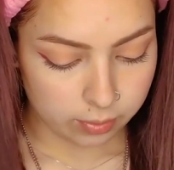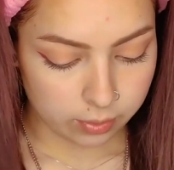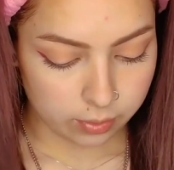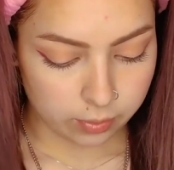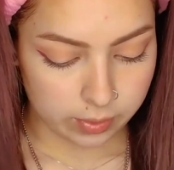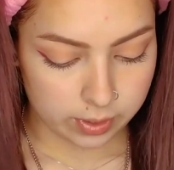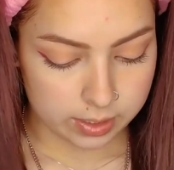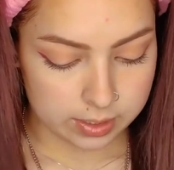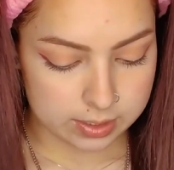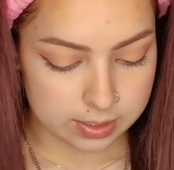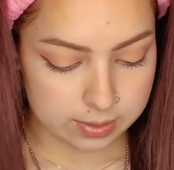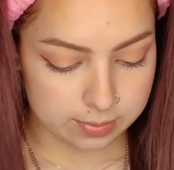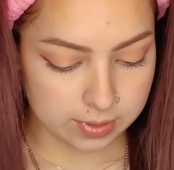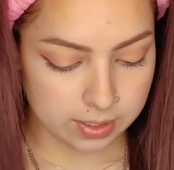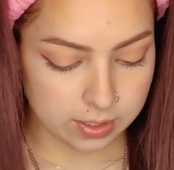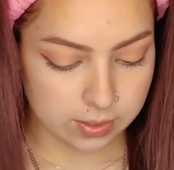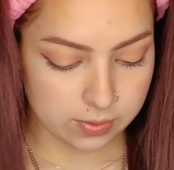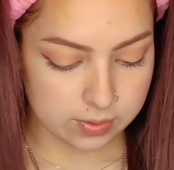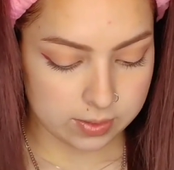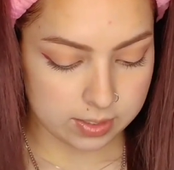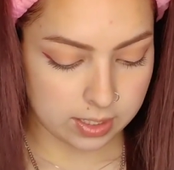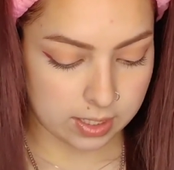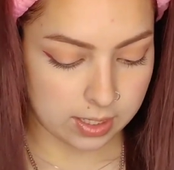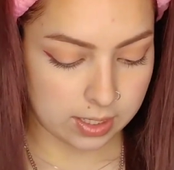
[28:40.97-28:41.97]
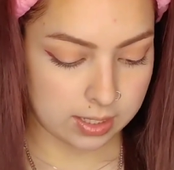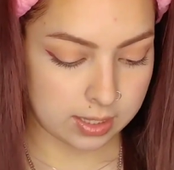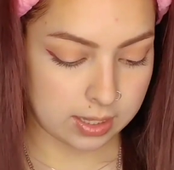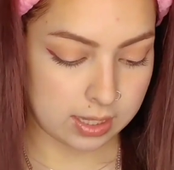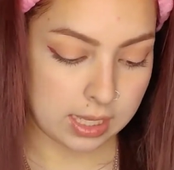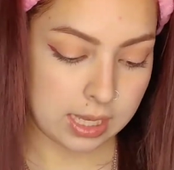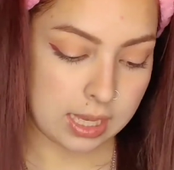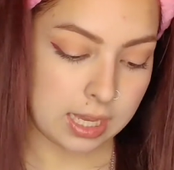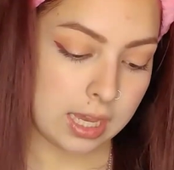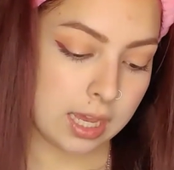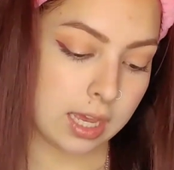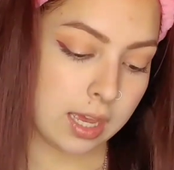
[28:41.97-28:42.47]
We're going to be using
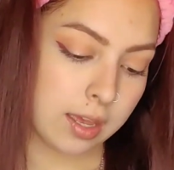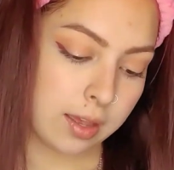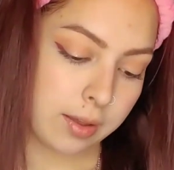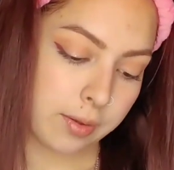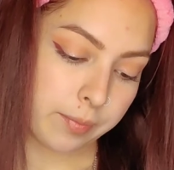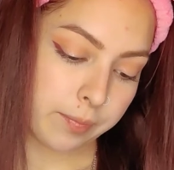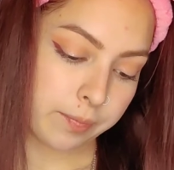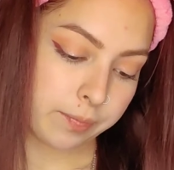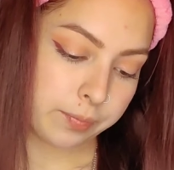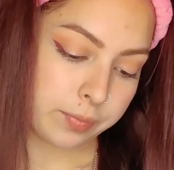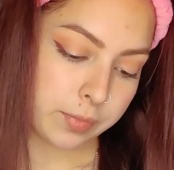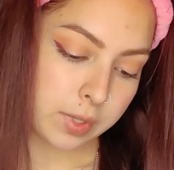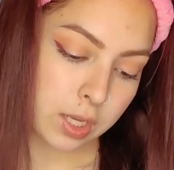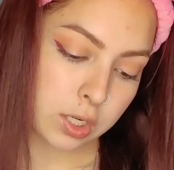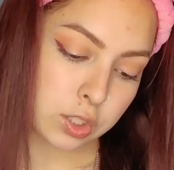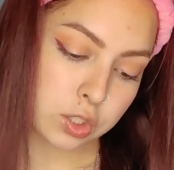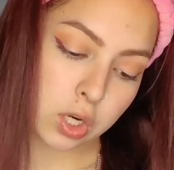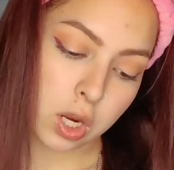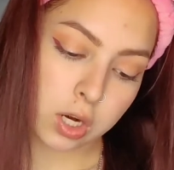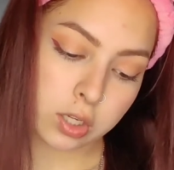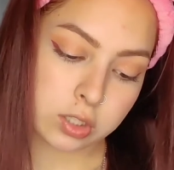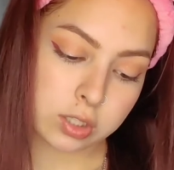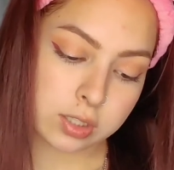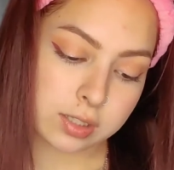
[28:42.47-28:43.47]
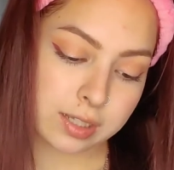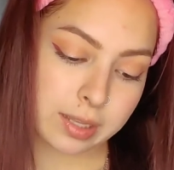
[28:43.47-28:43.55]
the Dr.